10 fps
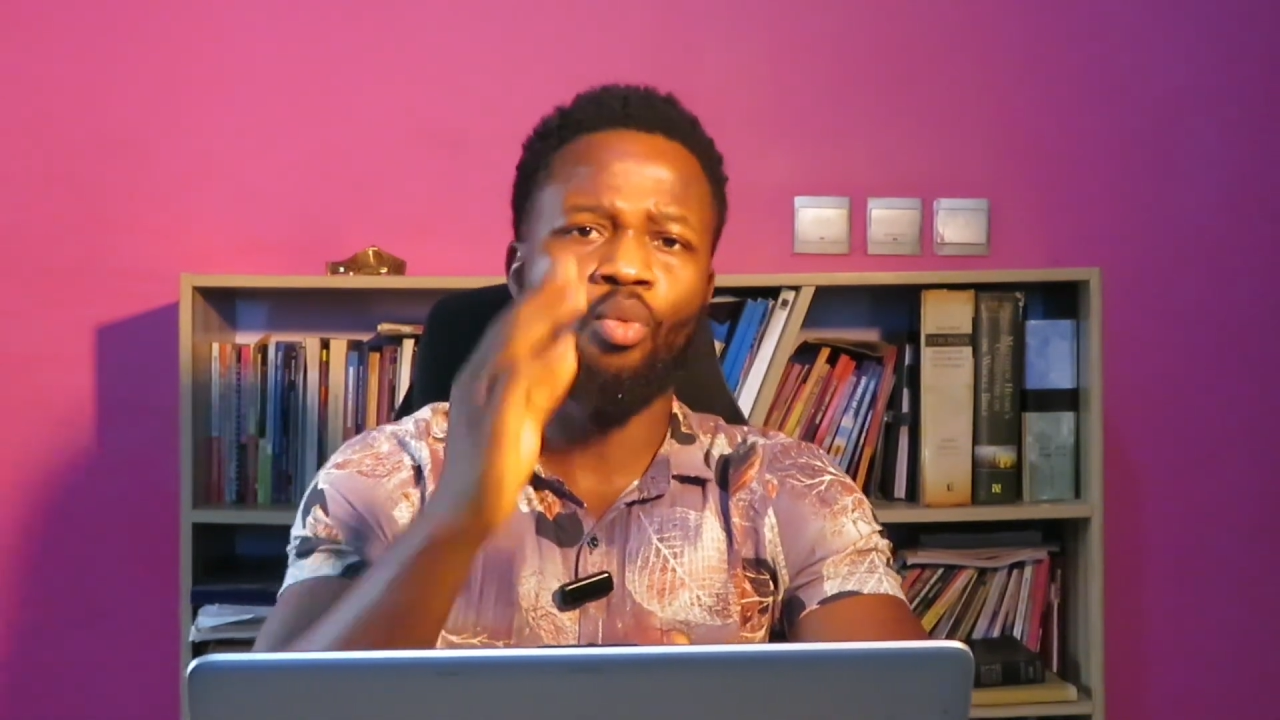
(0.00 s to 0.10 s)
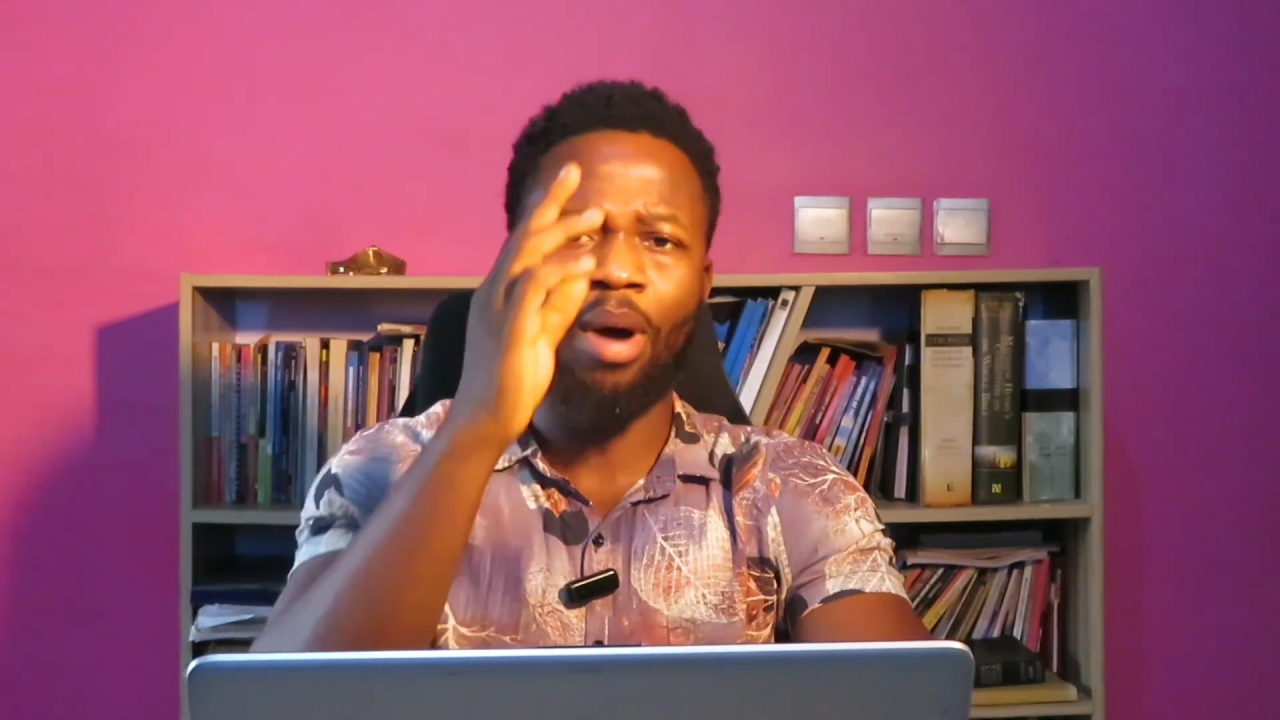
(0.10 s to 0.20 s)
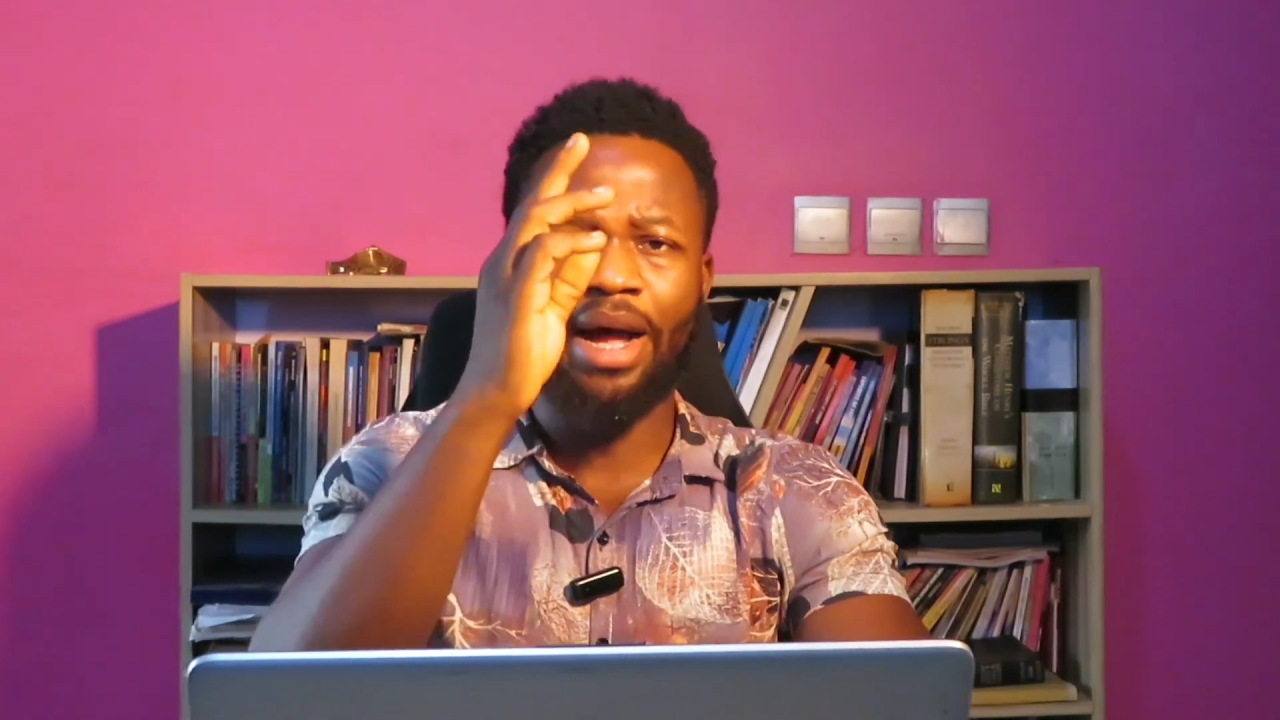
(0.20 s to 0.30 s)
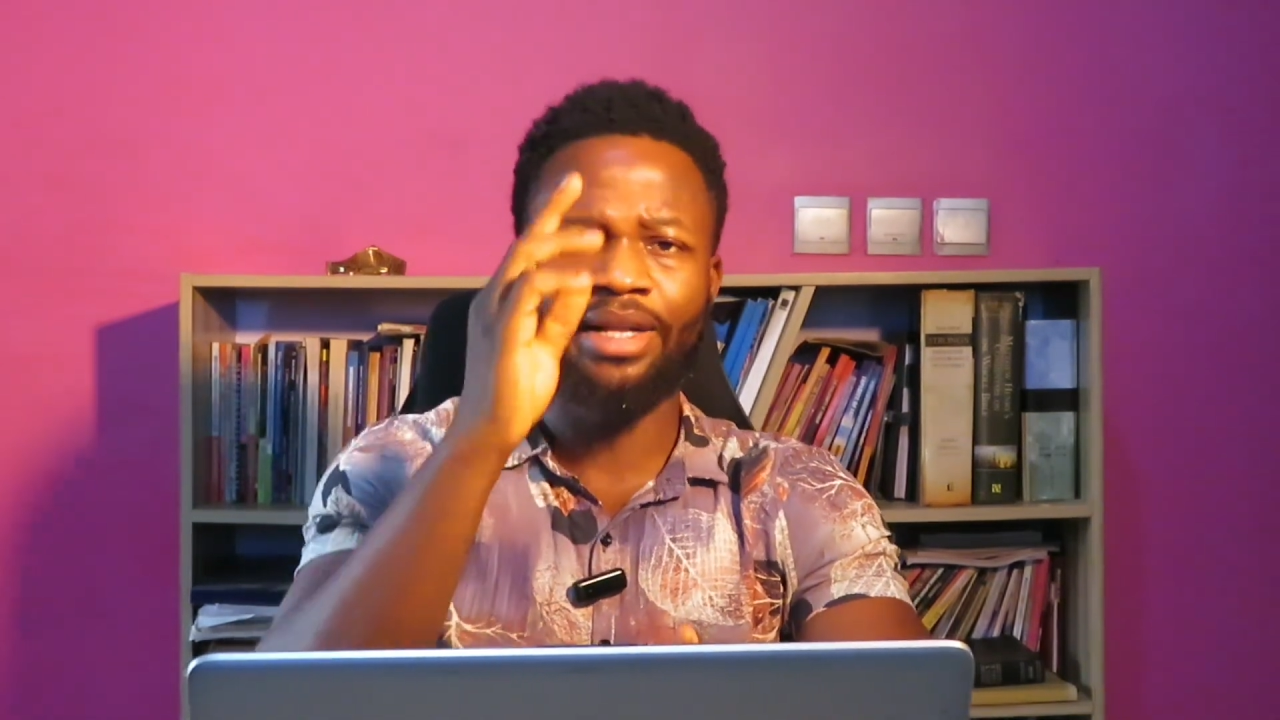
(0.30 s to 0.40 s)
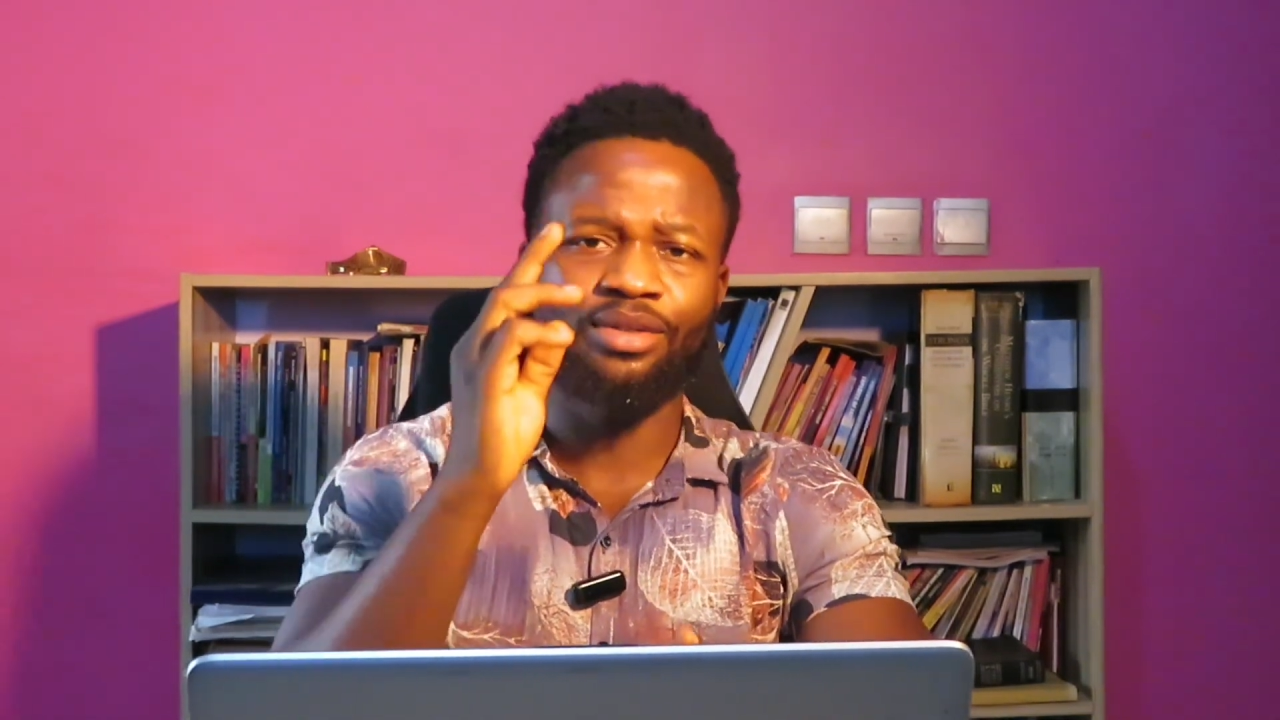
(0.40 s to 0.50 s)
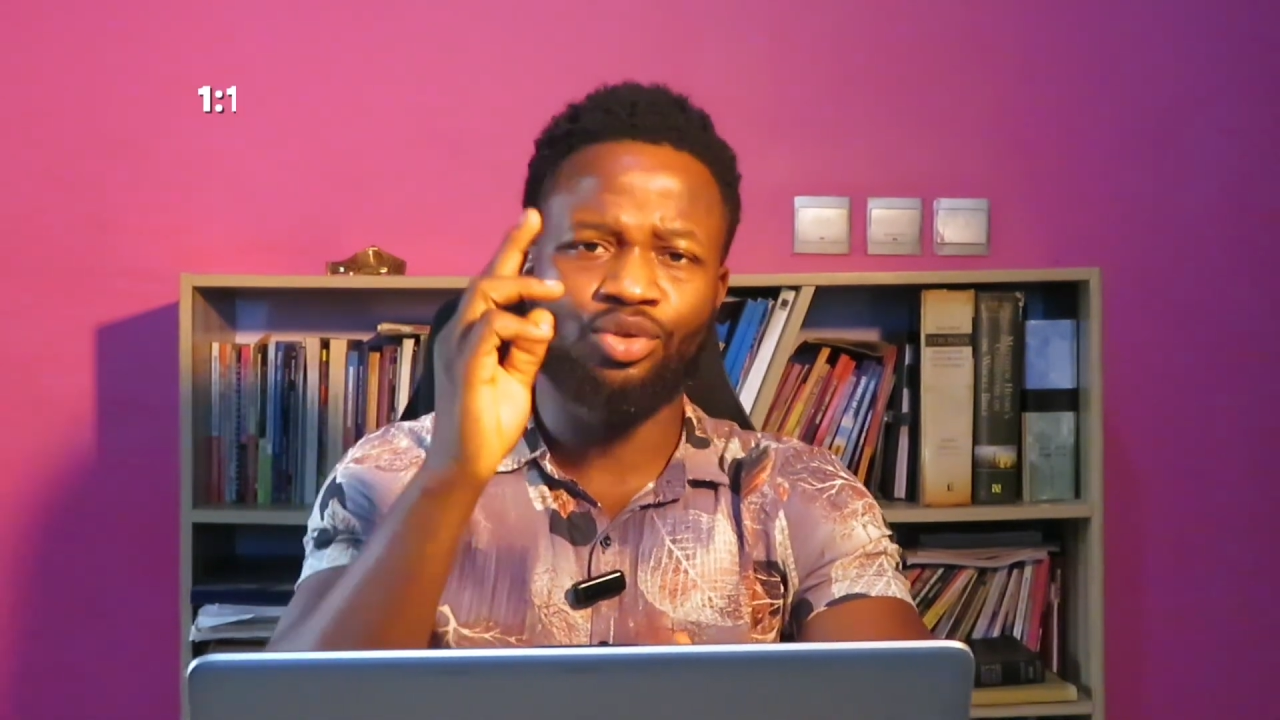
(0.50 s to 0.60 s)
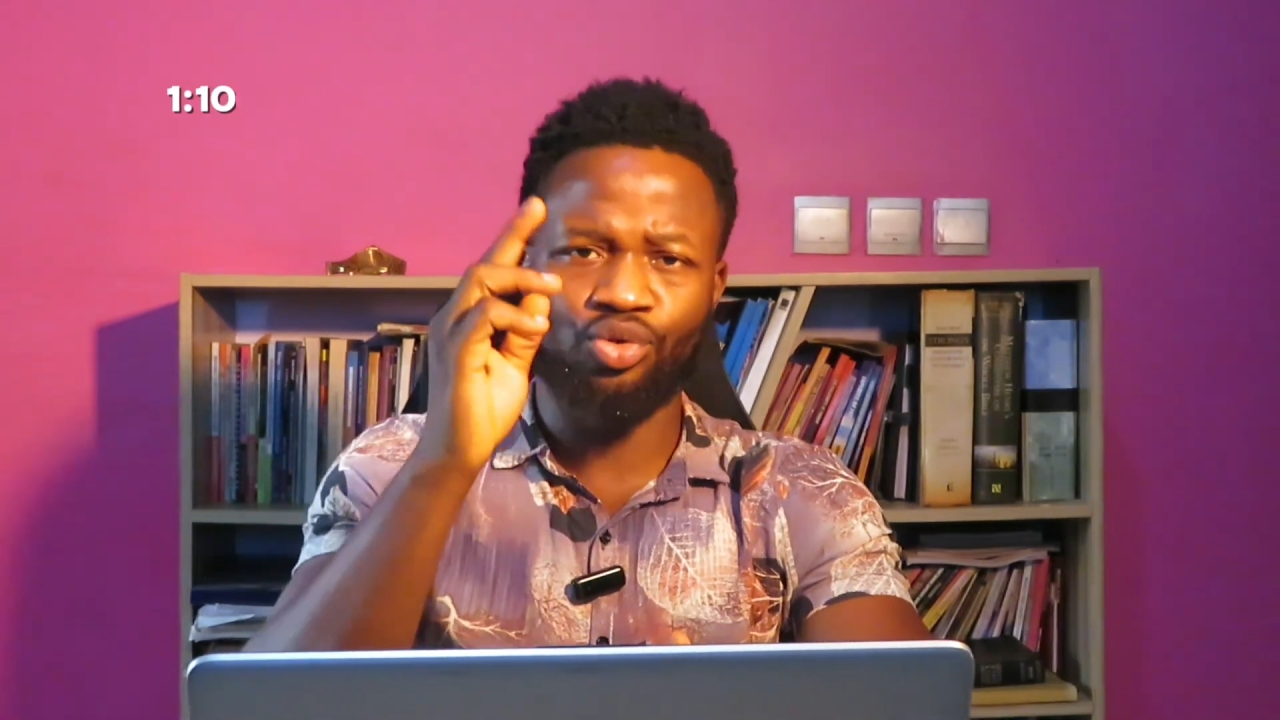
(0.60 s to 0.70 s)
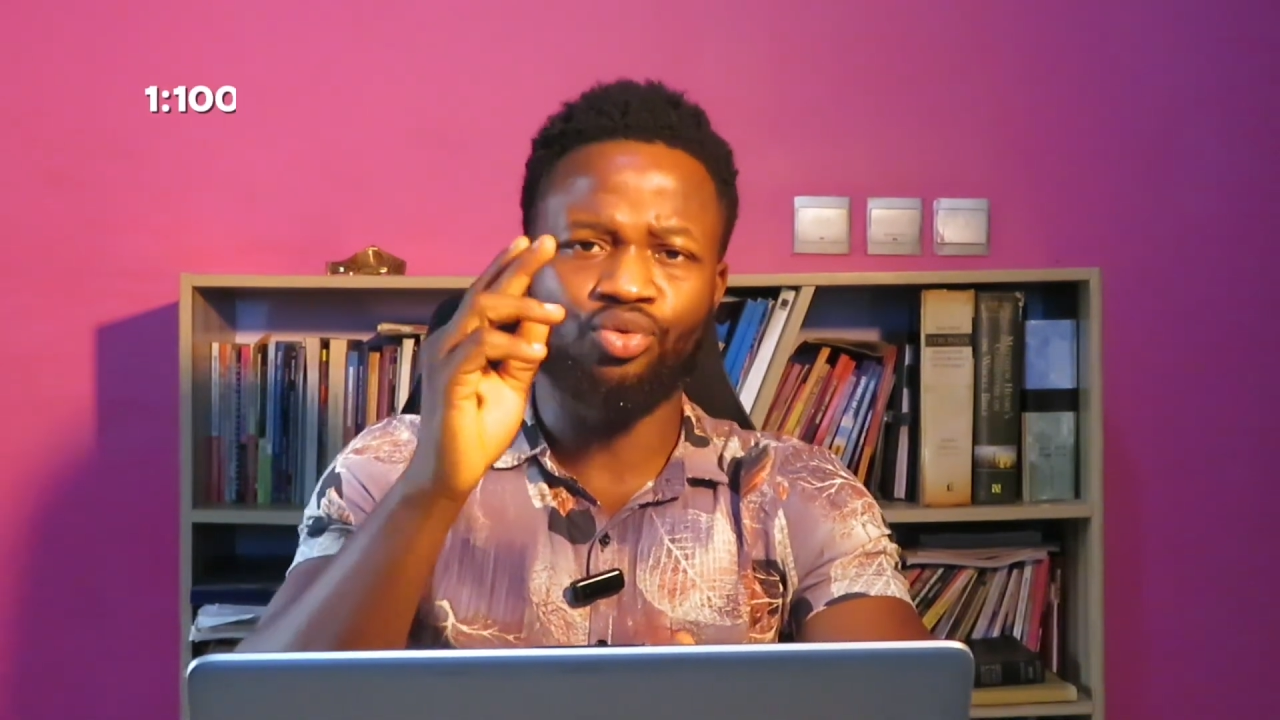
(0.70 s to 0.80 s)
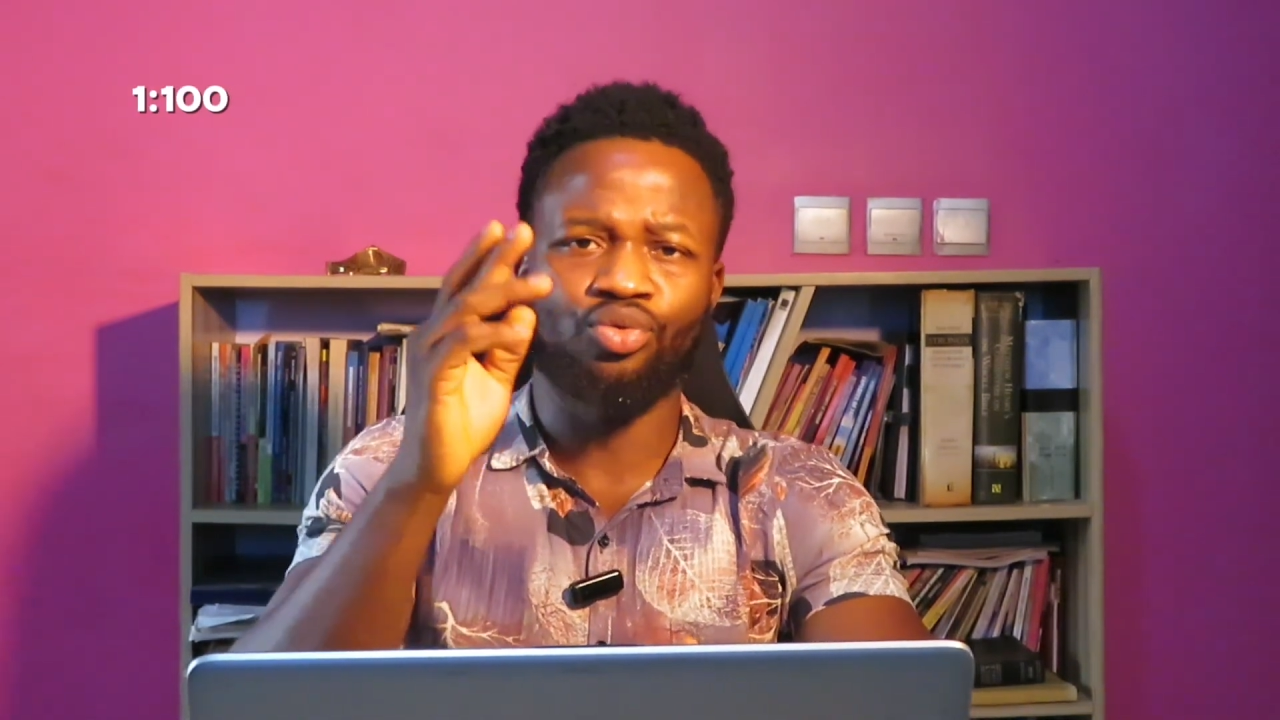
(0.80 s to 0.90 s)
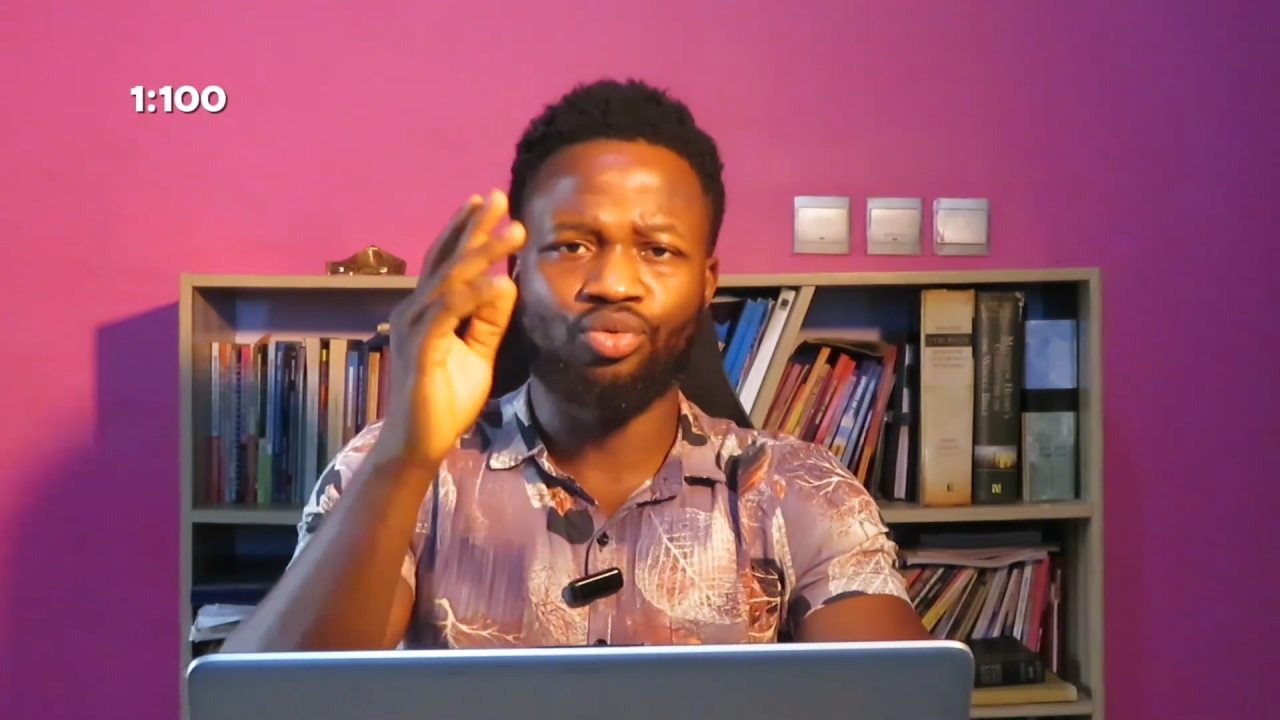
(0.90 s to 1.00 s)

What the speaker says: 1 to